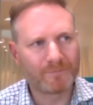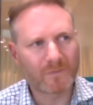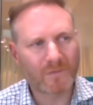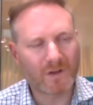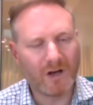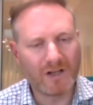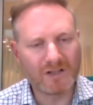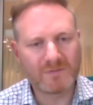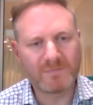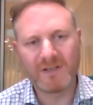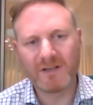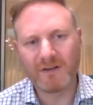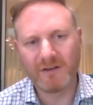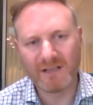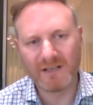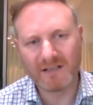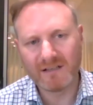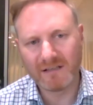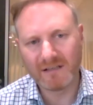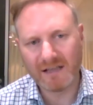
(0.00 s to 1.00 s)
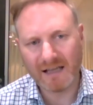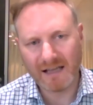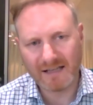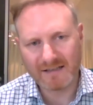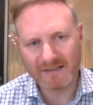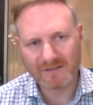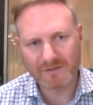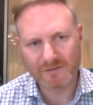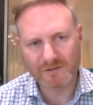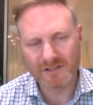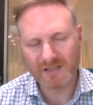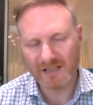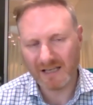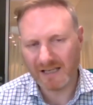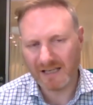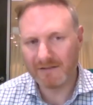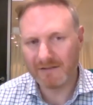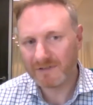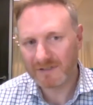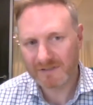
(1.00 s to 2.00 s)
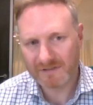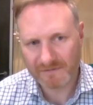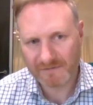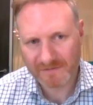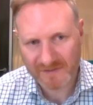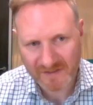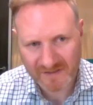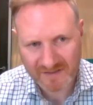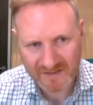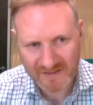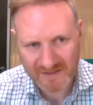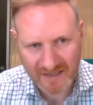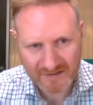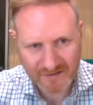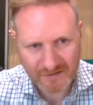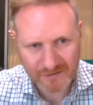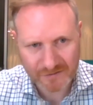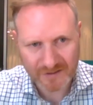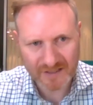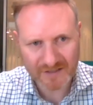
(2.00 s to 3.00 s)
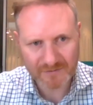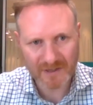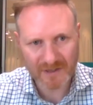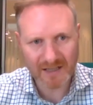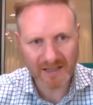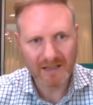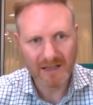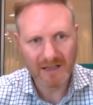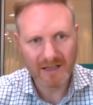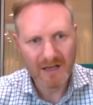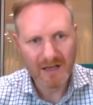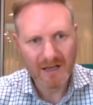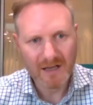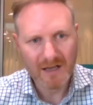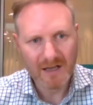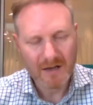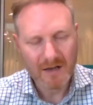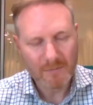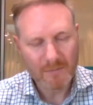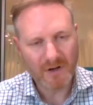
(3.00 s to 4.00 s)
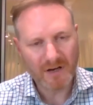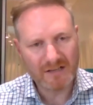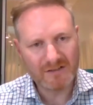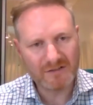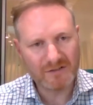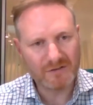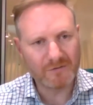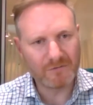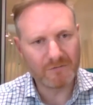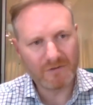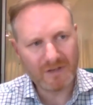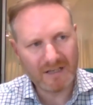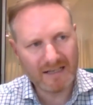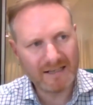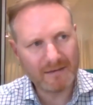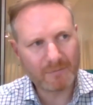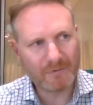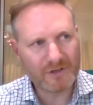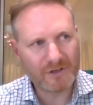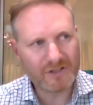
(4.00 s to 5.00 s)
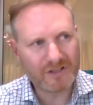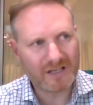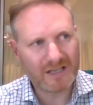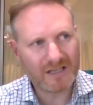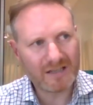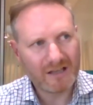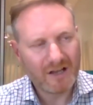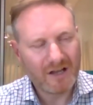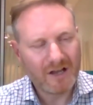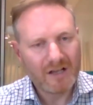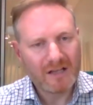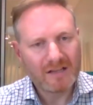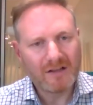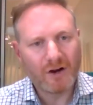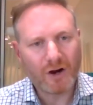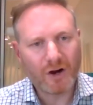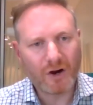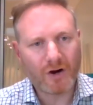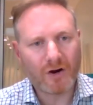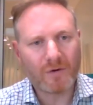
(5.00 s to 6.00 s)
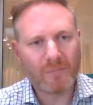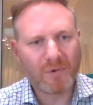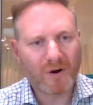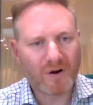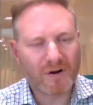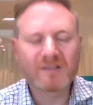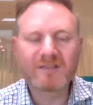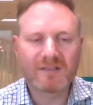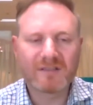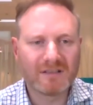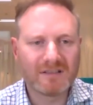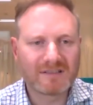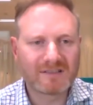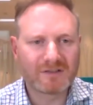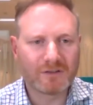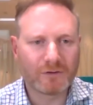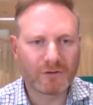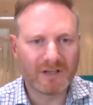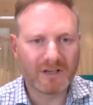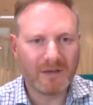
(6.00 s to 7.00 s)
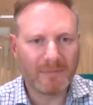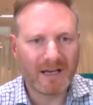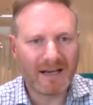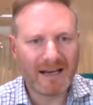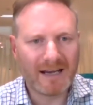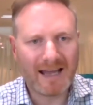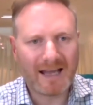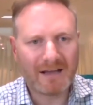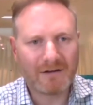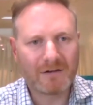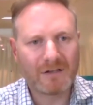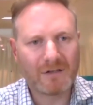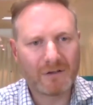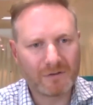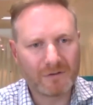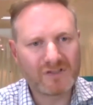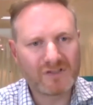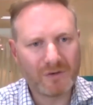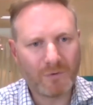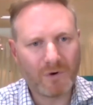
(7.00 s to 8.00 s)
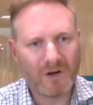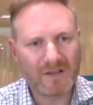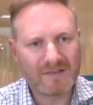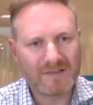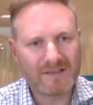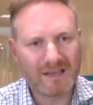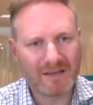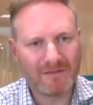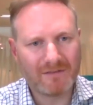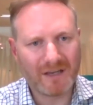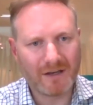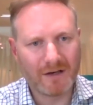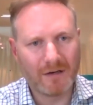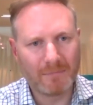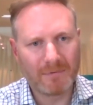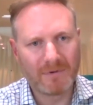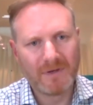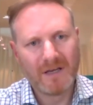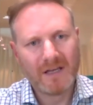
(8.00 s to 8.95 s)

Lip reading: entrepreneurial and social innovative success story as well. But I do really appreciate her personal story about how close she was to giving up,